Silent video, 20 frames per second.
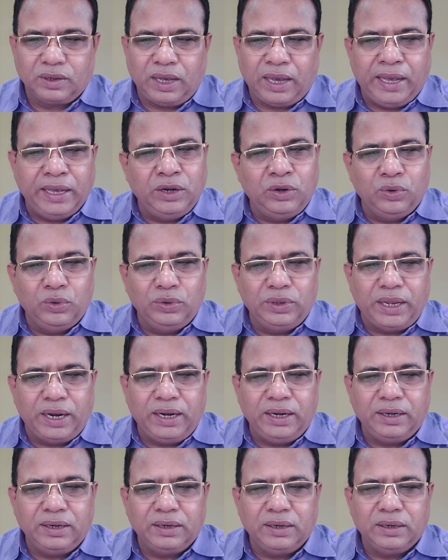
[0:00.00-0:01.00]
I know
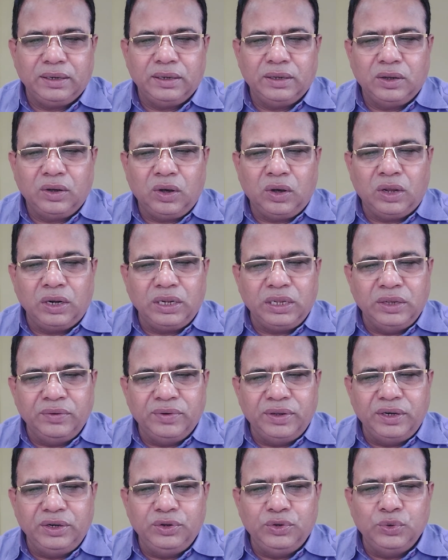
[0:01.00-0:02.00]
that, or
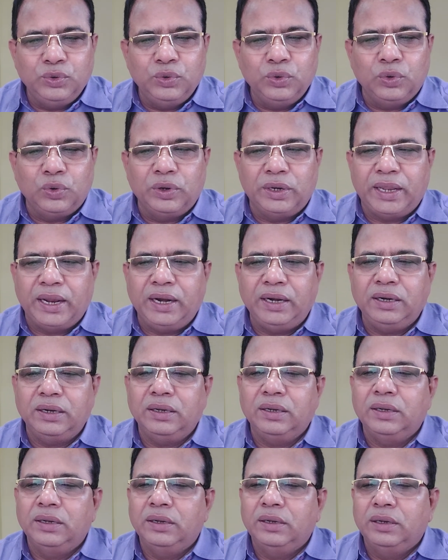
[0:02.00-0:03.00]
even you know
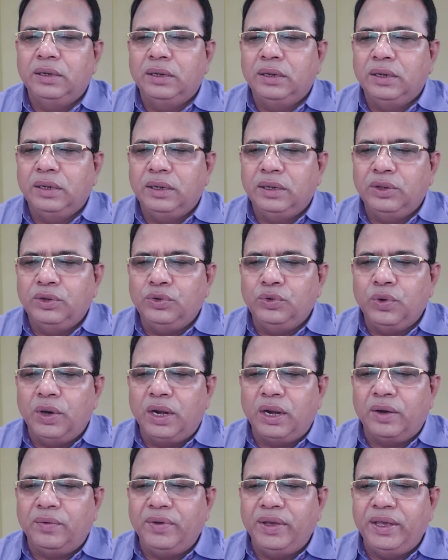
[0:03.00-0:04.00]
that, you
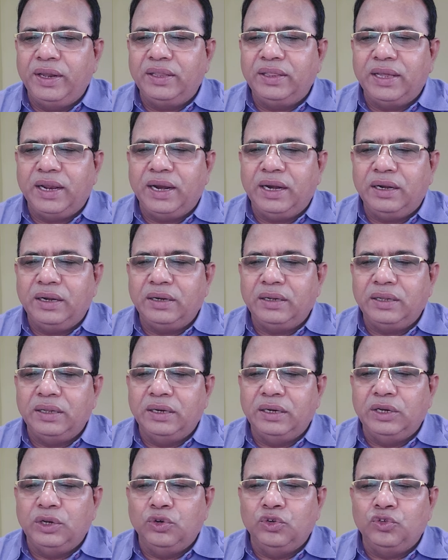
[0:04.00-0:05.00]
are aware that
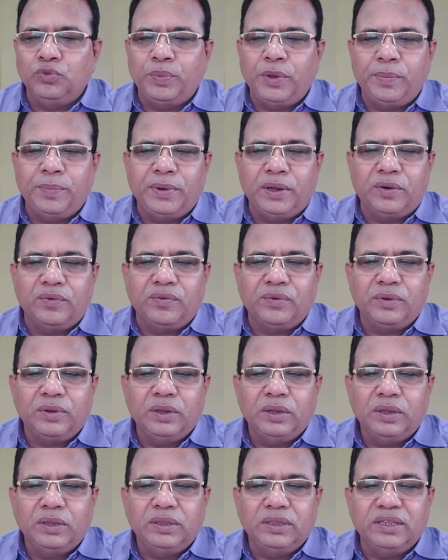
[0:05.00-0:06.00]
in newspaper
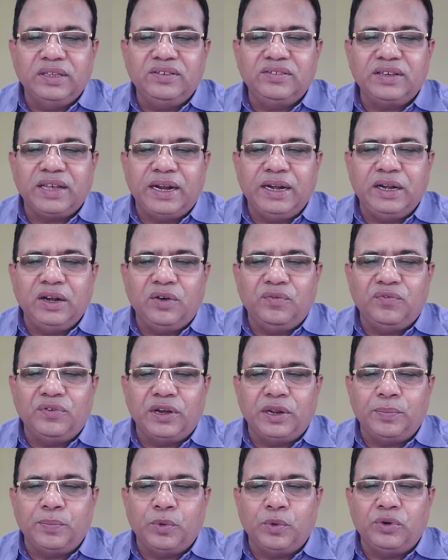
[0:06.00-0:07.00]
this kind of
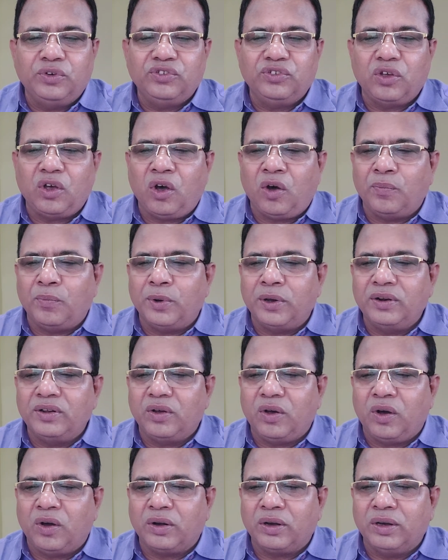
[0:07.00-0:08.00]
reports
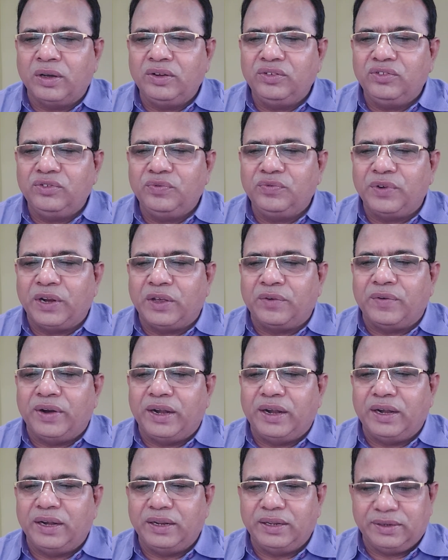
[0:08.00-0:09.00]
occurs
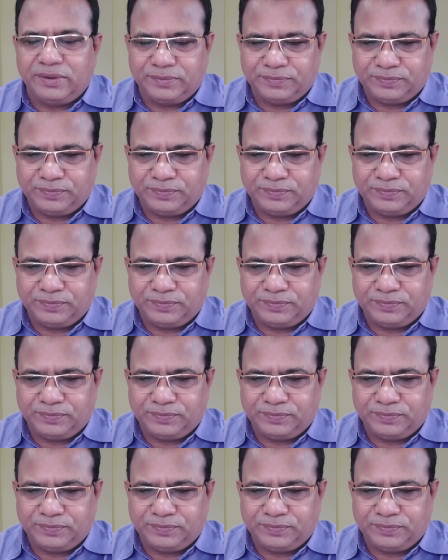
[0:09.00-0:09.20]
frequently.